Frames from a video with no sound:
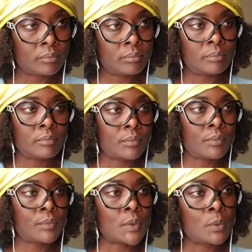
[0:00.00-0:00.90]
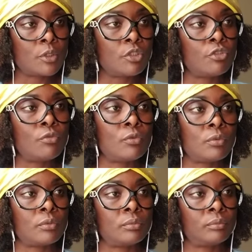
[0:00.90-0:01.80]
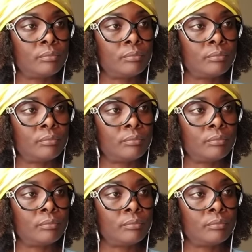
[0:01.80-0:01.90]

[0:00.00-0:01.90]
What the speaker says: Mm-hmm. What you want?